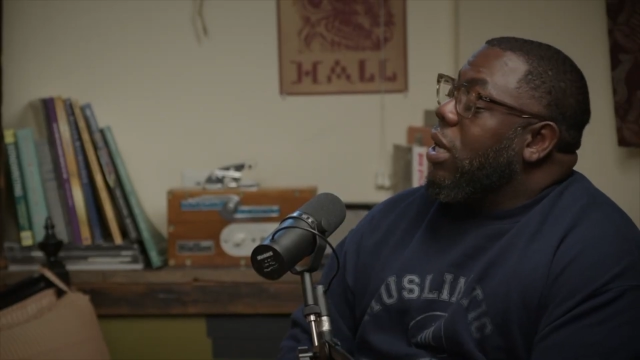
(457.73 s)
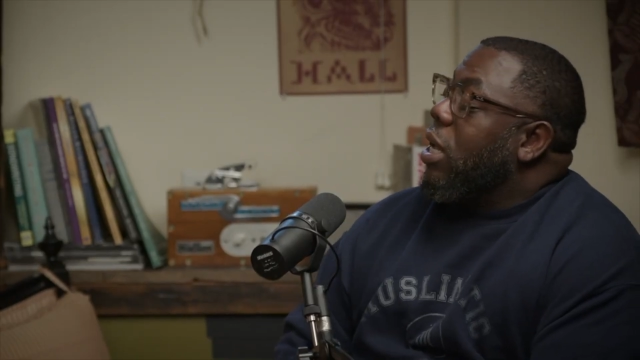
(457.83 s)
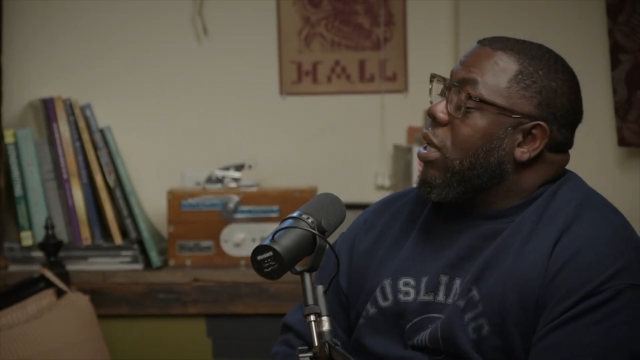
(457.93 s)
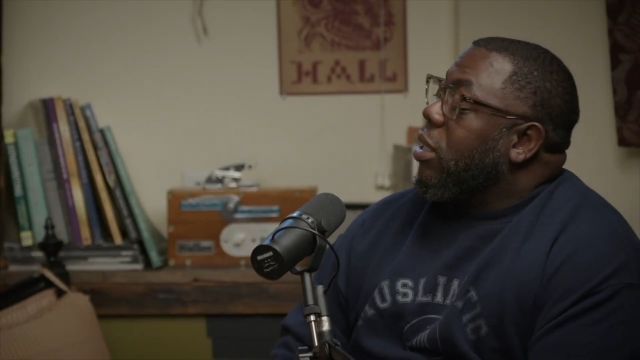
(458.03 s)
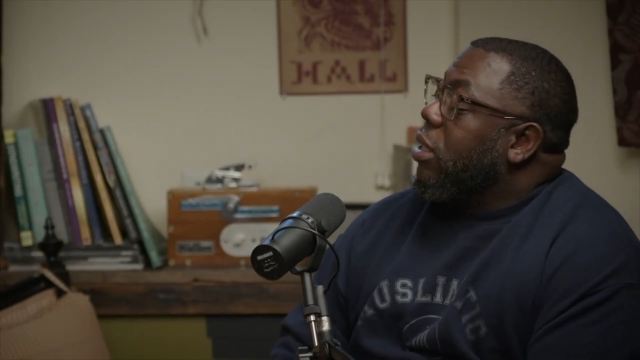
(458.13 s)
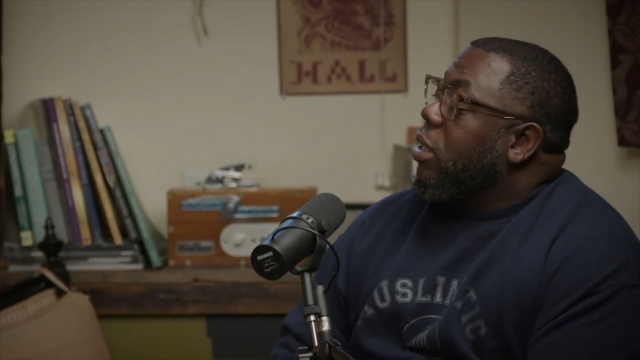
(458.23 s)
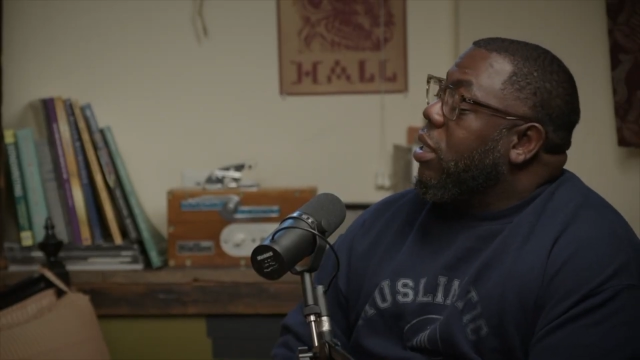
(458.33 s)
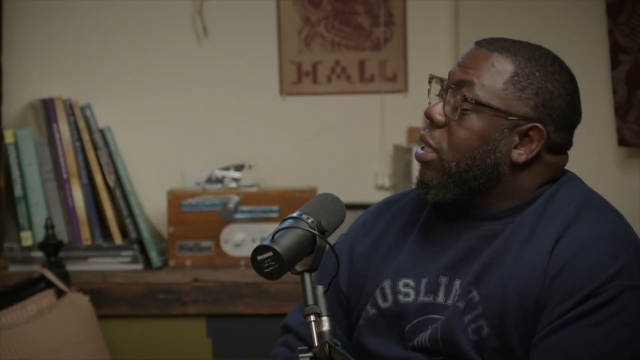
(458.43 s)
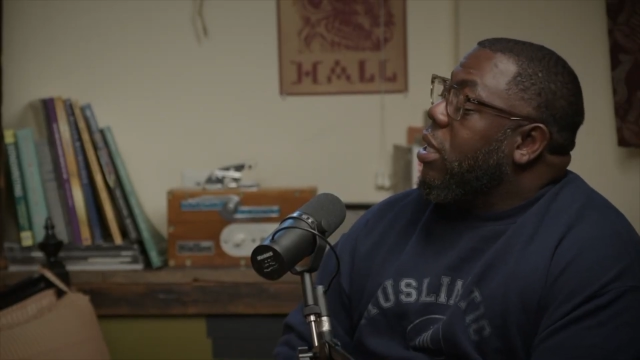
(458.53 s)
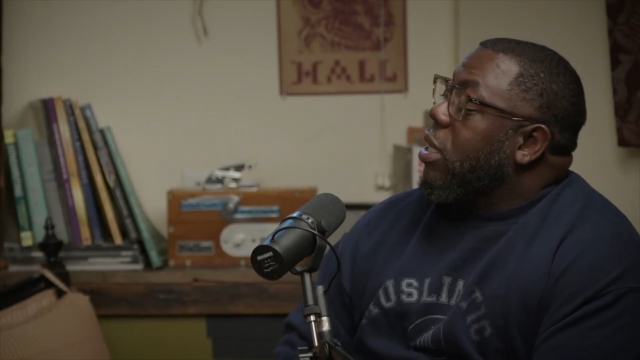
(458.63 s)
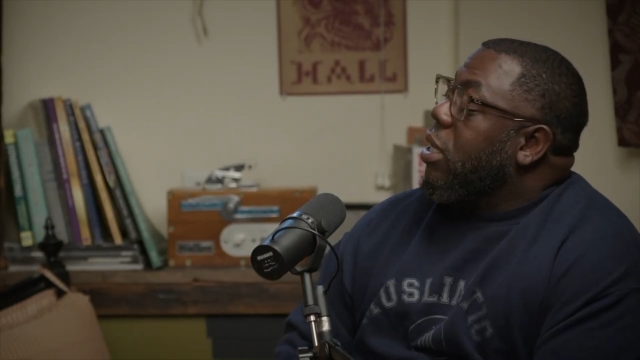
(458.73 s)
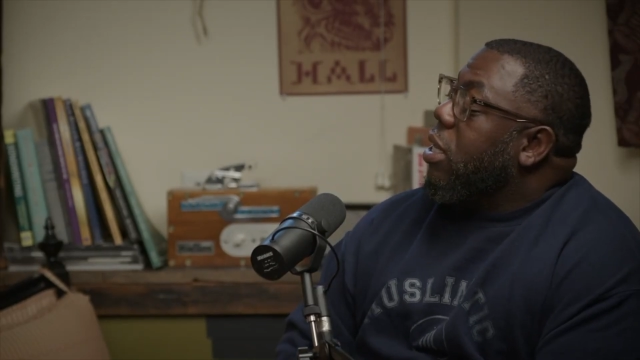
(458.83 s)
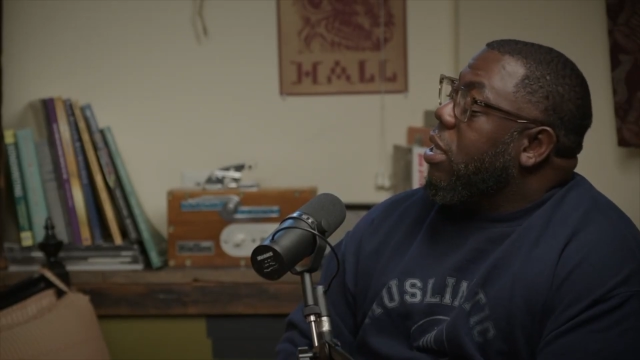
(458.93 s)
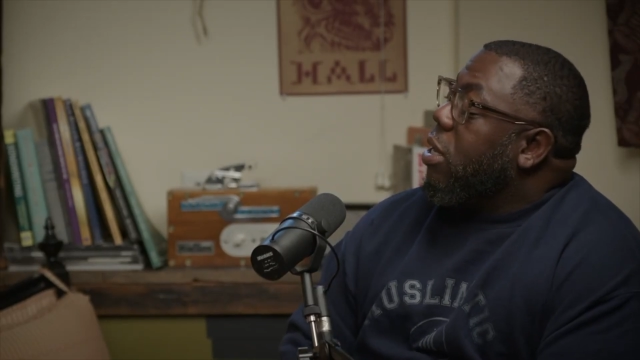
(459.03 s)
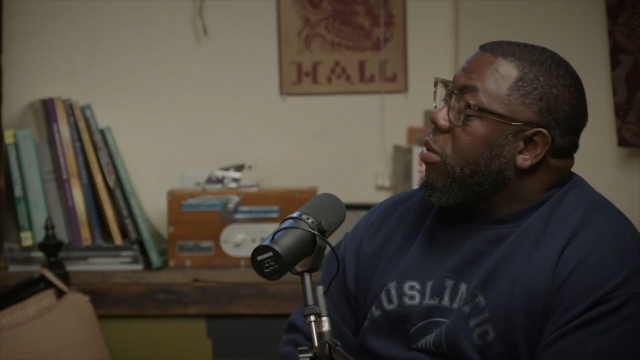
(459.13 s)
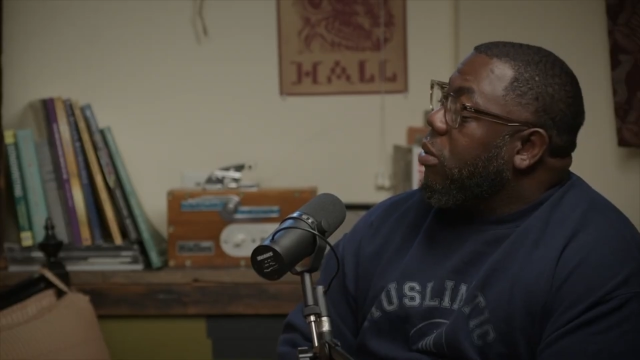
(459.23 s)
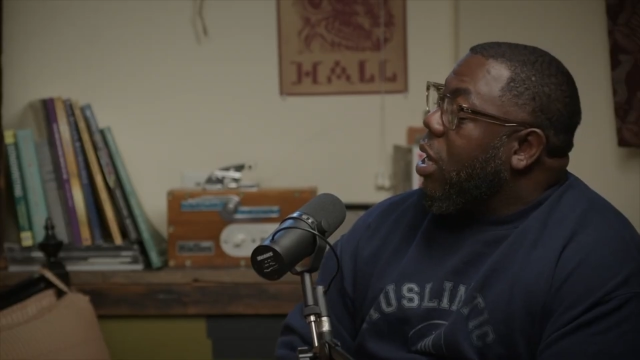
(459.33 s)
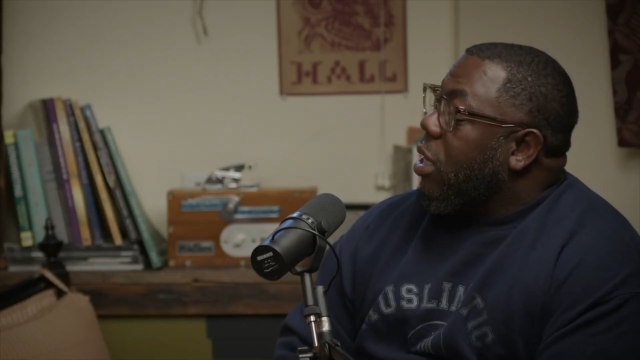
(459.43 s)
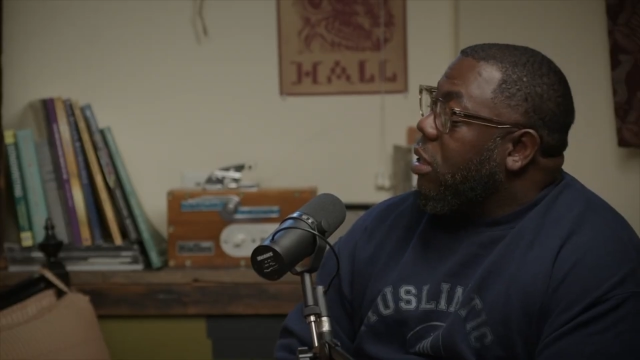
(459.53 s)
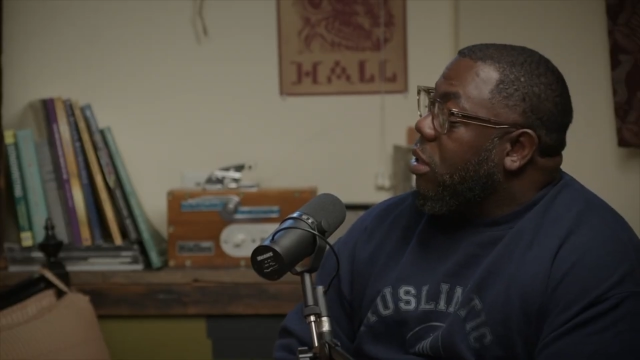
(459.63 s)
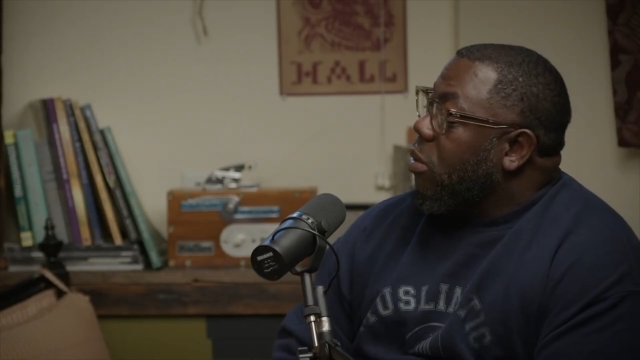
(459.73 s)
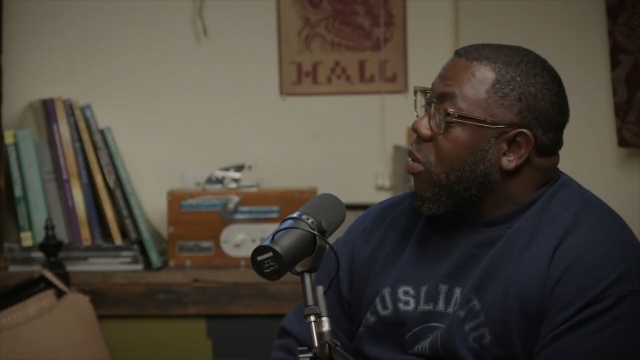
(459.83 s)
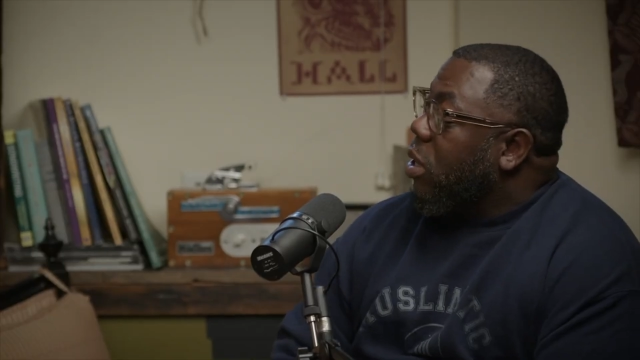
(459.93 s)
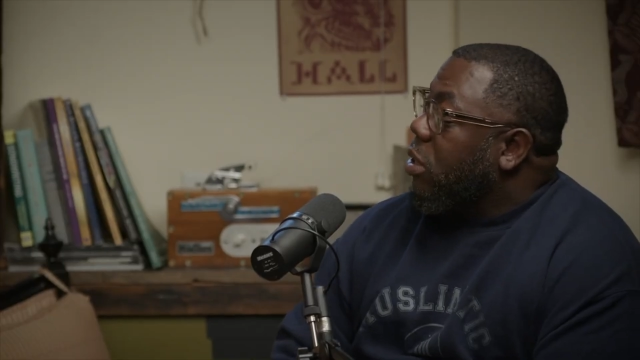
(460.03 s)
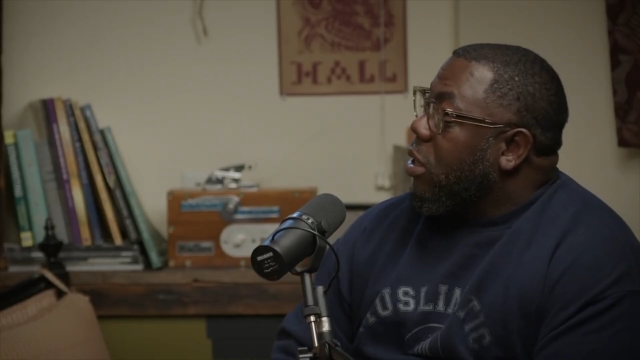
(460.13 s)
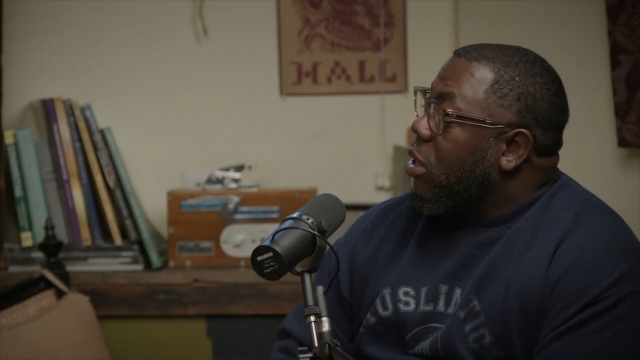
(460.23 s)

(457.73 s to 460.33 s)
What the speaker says: that, he was actually arrested.